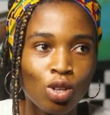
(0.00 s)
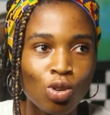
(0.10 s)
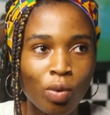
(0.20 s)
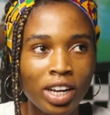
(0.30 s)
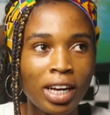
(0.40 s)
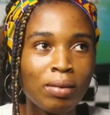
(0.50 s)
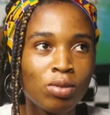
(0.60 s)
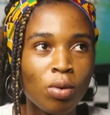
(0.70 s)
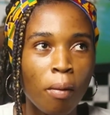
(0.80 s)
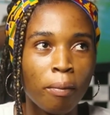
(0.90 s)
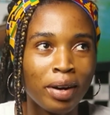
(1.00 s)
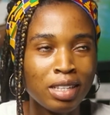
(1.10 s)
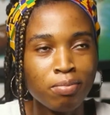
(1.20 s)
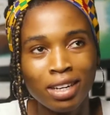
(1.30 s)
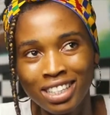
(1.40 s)
So when it comes to
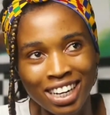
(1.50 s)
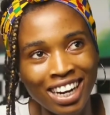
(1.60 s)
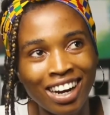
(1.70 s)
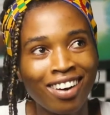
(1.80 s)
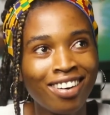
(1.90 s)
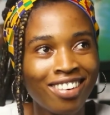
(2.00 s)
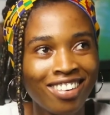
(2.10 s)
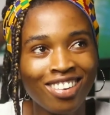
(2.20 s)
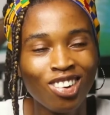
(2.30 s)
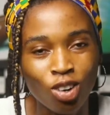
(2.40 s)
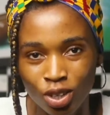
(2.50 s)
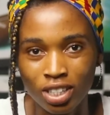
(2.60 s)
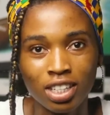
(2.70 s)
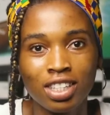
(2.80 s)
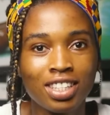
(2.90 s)
mathematical
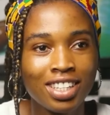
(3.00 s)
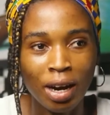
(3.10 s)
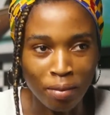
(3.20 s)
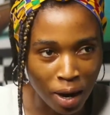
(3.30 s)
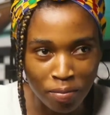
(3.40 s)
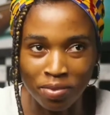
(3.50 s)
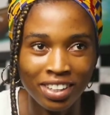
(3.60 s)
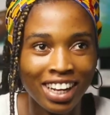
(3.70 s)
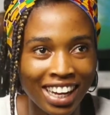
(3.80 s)
courses, I'm happy.